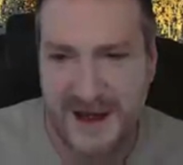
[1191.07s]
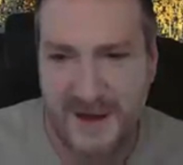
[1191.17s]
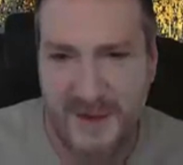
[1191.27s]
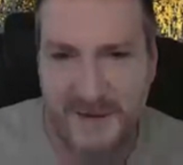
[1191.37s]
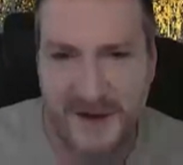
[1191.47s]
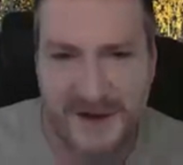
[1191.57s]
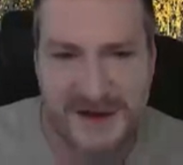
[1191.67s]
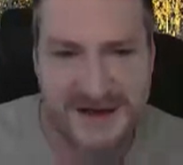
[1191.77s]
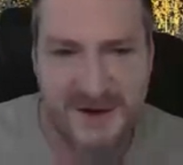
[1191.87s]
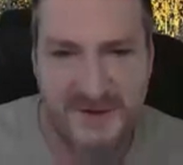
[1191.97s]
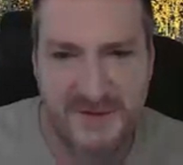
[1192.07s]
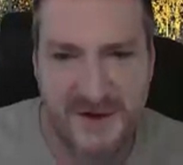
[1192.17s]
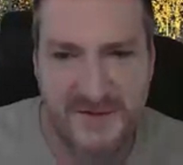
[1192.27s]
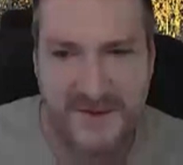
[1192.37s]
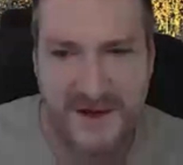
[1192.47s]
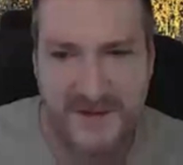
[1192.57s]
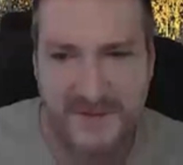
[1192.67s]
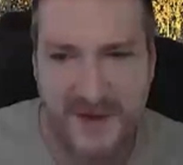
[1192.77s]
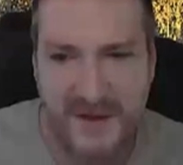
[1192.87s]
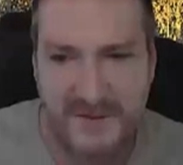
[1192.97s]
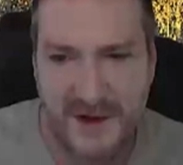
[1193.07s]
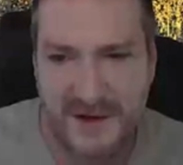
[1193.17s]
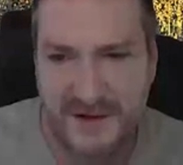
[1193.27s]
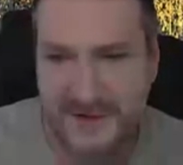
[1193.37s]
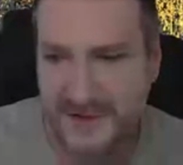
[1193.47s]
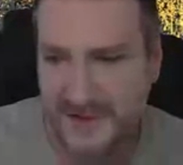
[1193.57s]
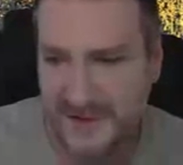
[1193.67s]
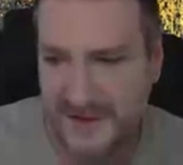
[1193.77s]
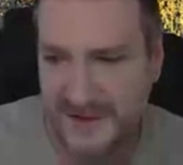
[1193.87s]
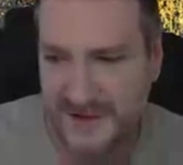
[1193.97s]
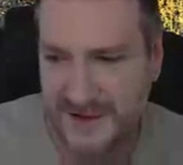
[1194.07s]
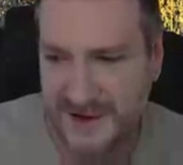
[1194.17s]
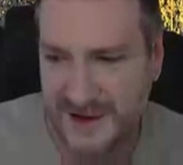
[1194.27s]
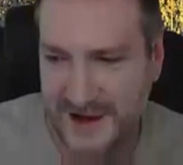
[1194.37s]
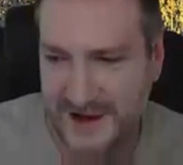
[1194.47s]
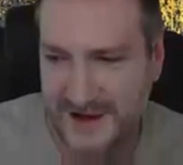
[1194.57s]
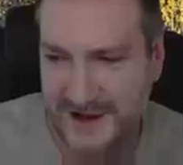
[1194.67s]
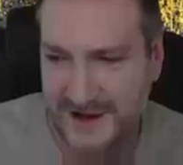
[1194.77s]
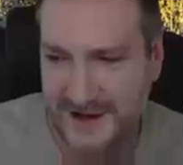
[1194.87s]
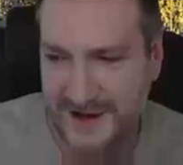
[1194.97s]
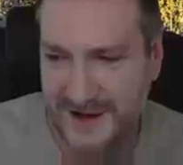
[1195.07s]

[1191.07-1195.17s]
So yeah, my apologies, Smurfberry, for um, Nightbot doing that.